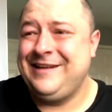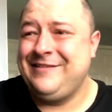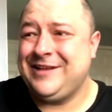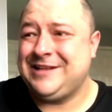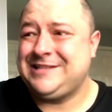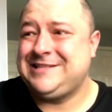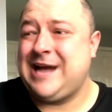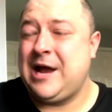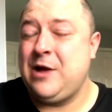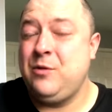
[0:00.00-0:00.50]
they
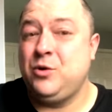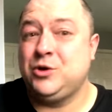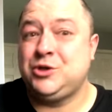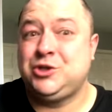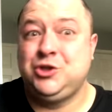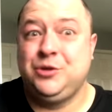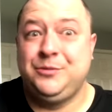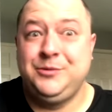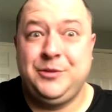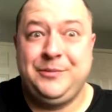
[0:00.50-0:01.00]
say us
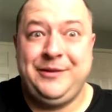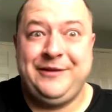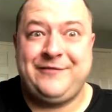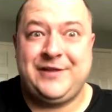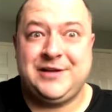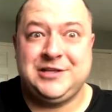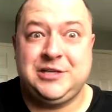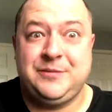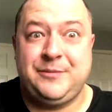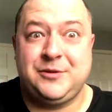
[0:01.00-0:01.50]
WWE
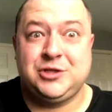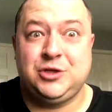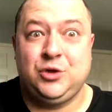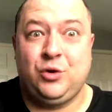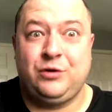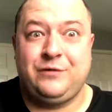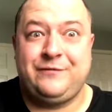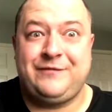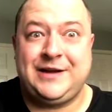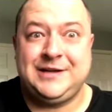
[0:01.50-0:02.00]
fans are the most
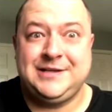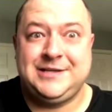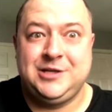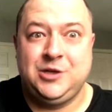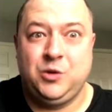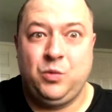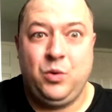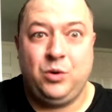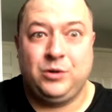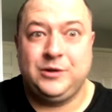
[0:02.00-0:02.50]
loyal fans in the
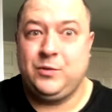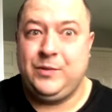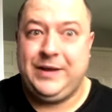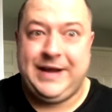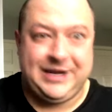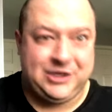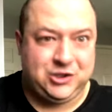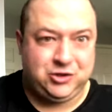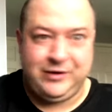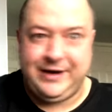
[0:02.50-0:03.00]
world, and we
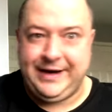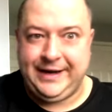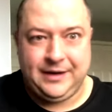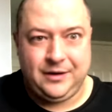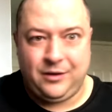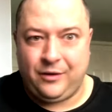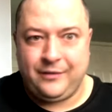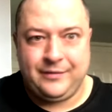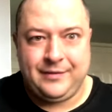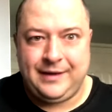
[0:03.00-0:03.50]
get treated
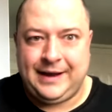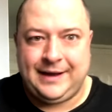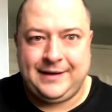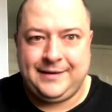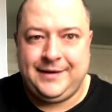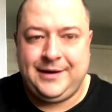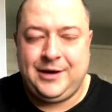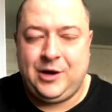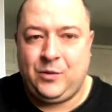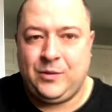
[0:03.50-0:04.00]
like that.
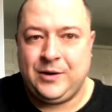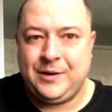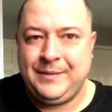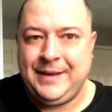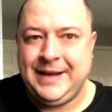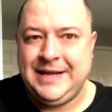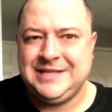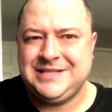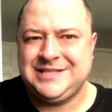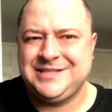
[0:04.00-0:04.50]
You know what I
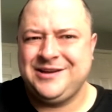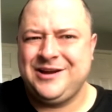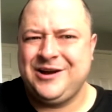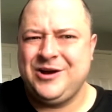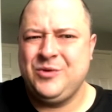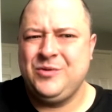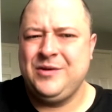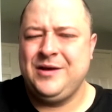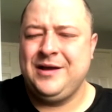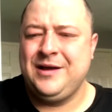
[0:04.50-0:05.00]
mean?
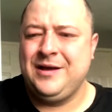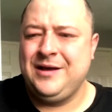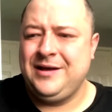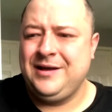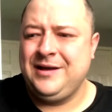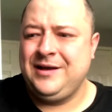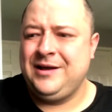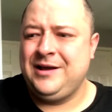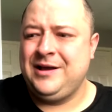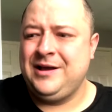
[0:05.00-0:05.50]
So
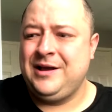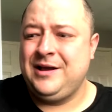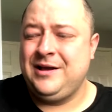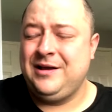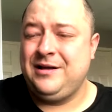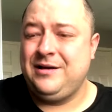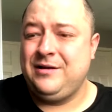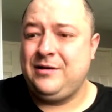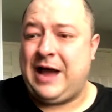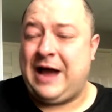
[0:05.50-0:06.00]

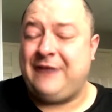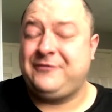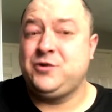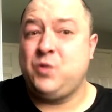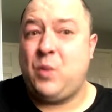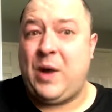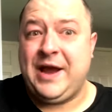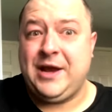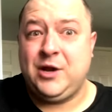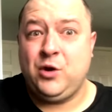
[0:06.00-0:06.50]
after
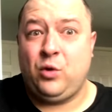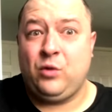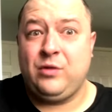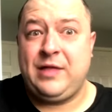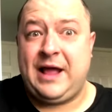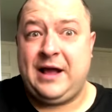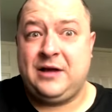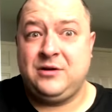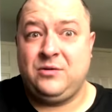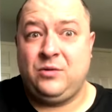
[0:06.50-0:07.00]
waiting all
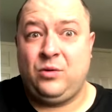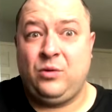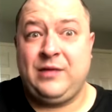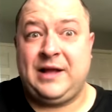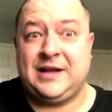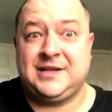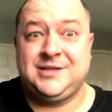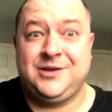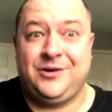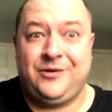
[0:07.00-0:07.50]
that all
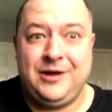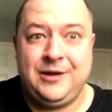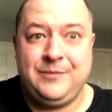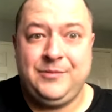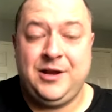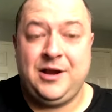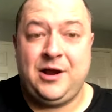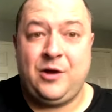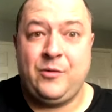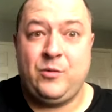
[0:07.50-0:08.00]
that time,
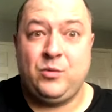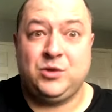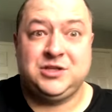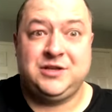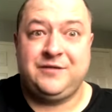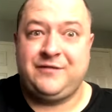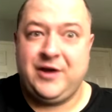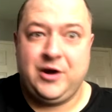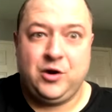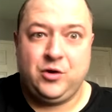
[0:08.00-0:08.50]
you know, it wasn't
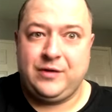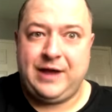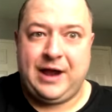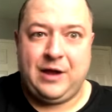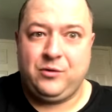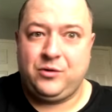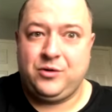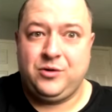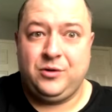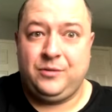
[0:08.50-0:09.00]
a very good
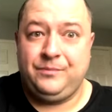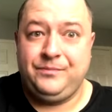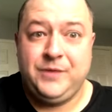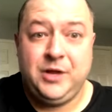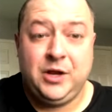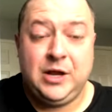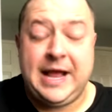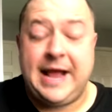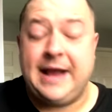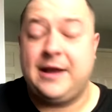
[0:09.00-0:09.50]
outcome.
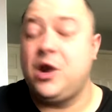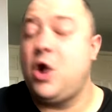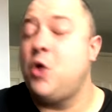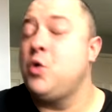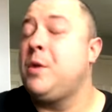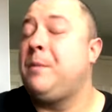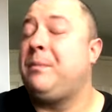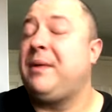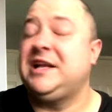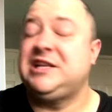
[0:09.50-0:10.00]
Again, no
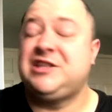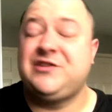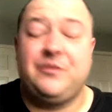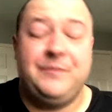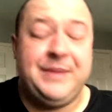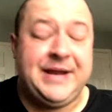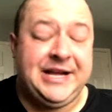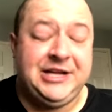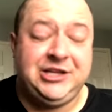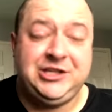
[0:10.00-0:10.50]
complaints from
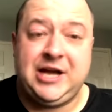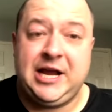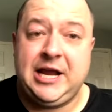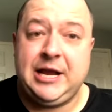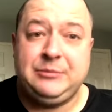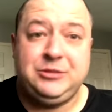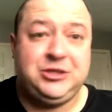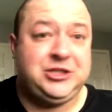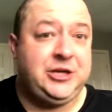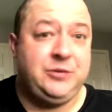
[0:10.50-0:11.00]
Mickie
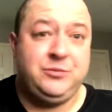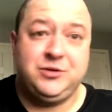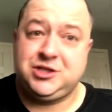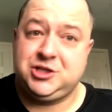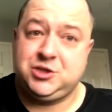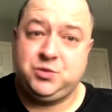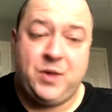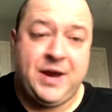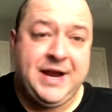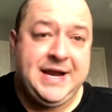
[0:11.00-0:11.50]
James. She was
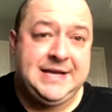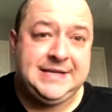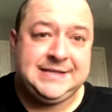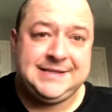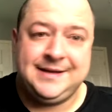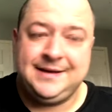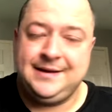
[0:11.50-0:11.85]
sweet.